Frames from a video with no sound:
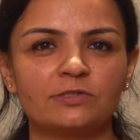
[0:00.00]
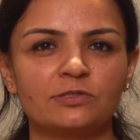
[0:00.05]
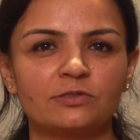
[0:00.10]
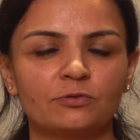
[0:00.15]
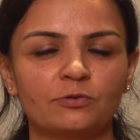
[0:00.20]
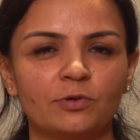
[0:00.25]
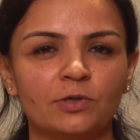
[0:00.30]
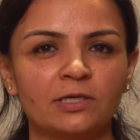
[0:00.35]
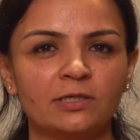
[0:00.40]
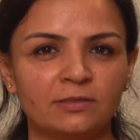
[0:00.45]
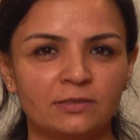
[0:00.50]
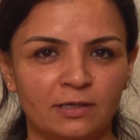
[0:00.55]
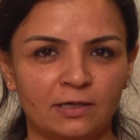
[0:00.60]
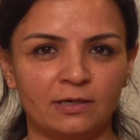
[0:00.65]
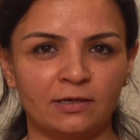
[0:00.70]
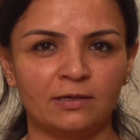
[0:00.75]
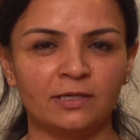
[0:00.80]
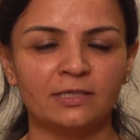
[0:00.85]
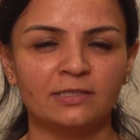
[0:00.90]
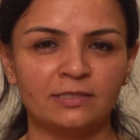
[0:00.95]
So
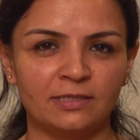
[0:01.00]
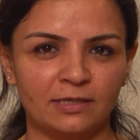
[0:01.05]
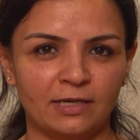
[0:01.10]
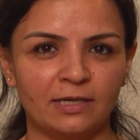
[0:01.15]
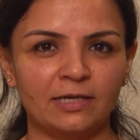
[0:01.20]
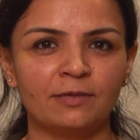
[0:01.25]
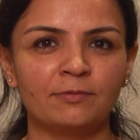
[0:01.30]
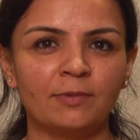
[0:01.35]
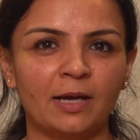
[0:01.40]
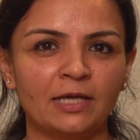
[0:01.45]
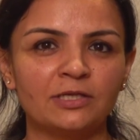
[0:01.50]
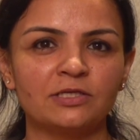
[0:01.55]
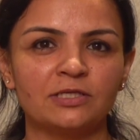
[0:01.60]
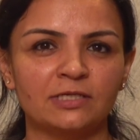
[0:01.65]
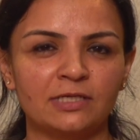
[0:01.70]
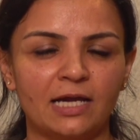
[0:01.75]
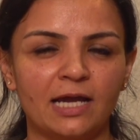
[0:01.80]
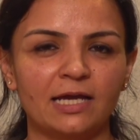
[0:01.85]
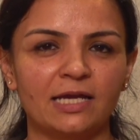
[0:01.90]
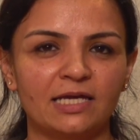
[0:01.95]

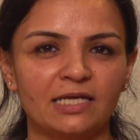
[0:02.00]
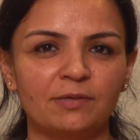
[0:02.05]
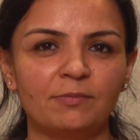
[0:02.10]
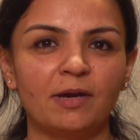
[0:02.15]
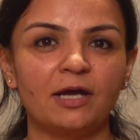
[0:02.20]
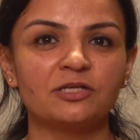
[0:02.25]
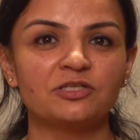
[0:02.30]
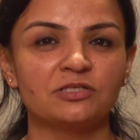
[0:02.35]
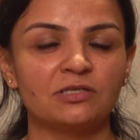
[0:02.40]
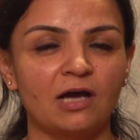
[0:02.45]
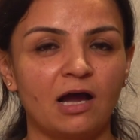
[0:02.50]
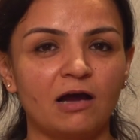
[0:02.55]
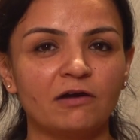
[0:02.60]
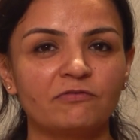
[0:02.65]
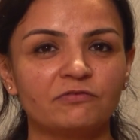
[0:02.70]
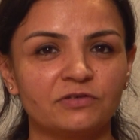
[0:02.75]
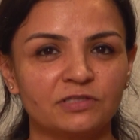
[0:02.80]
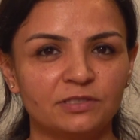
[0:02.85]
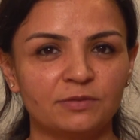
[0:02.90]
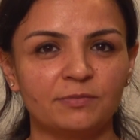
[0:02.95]
I can imagine
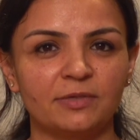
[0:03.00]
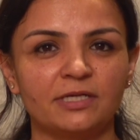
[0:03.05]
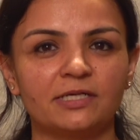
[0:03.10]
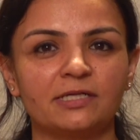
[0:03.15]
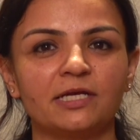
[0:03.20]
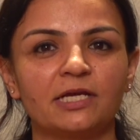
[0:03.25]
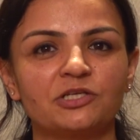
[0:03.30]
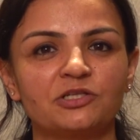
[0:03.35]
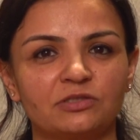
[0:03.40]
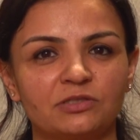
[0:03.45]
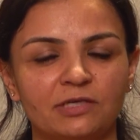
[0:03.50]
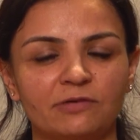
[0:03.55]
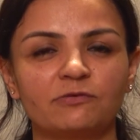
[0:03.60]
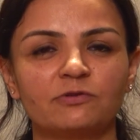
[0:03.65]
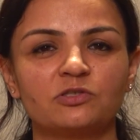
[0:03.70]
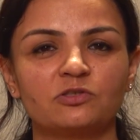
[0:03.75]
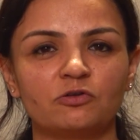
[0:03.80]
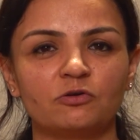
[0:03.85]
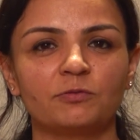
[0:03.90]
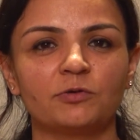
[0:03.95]
after the meditation there
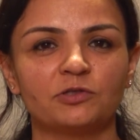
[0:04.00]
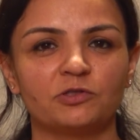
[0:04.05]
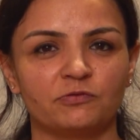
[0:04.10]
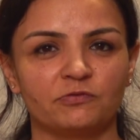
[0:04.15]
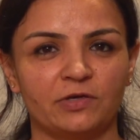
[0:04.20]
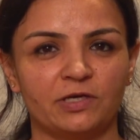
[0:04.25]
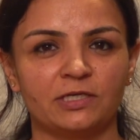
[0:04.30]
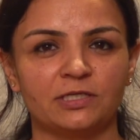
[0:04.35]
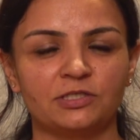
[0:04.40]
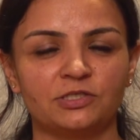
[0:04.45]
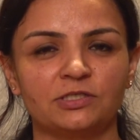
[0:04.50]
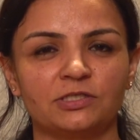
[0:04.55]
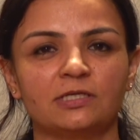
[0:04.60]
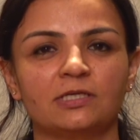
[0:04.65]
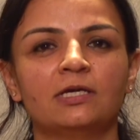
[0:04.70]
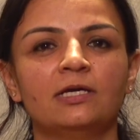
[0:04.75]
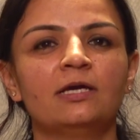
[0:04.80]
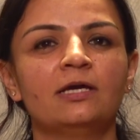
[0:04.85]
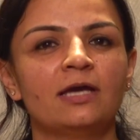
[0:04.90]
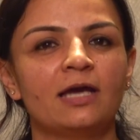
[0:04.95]
was so much of
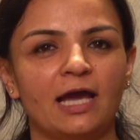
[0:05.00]
energy,